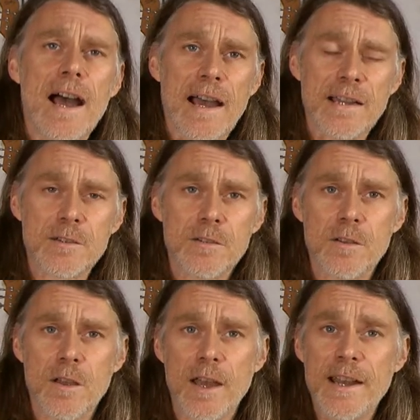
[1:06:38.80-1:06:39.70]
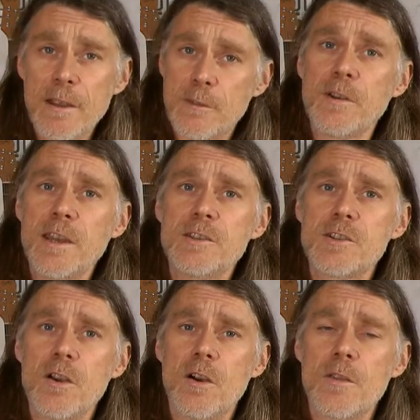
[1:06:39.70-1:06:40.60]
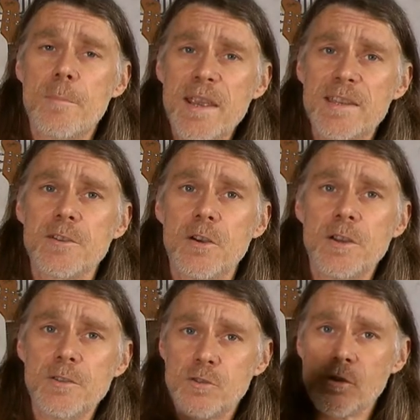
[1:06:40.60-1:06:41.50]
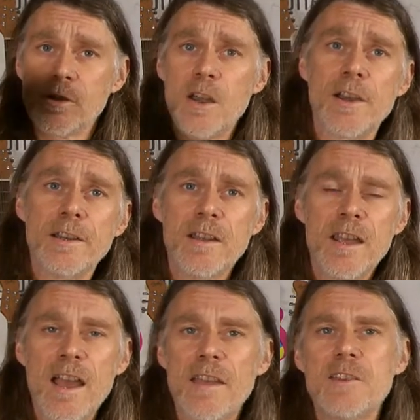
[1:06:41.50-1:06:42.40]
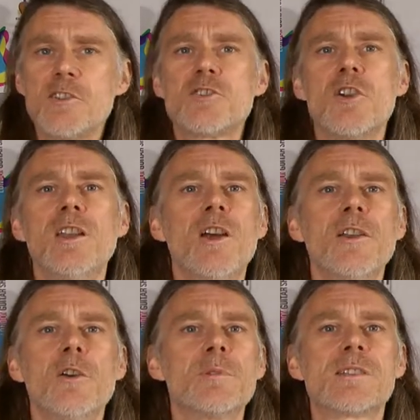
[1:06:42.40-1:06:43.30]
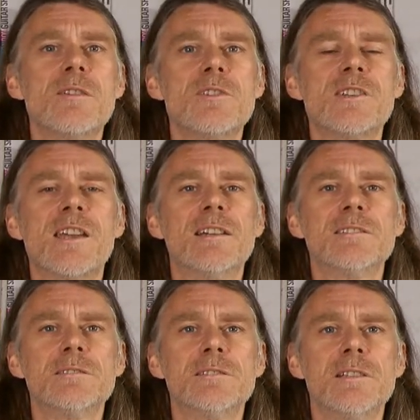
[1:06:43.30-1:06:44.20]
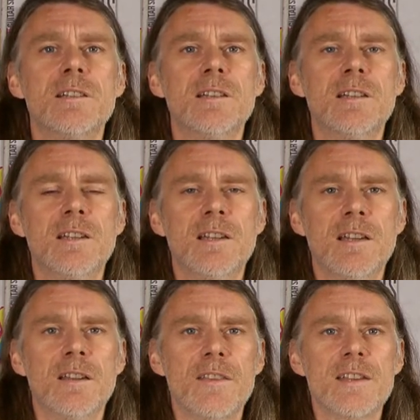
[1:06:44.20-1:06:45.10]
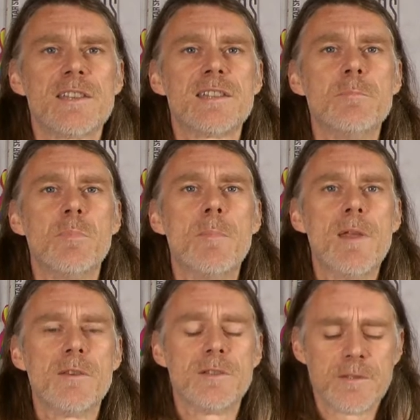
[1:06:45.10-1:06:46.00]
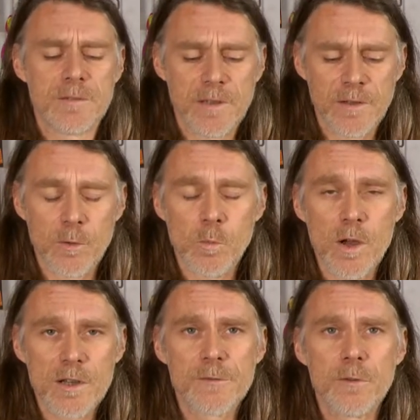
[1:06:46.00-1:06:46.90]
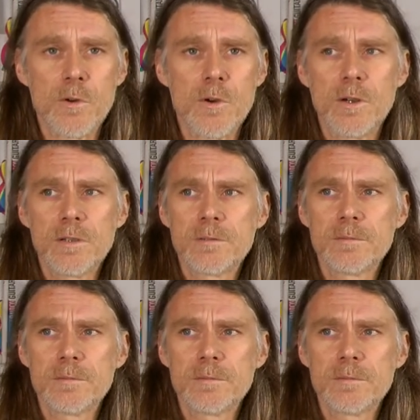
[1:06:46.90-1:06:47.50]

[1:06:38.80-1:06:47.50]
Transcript: add an 1/8 of an inch on the bass side, draw a line, and then just try and line it up as close as you can. That's the simple method that works for...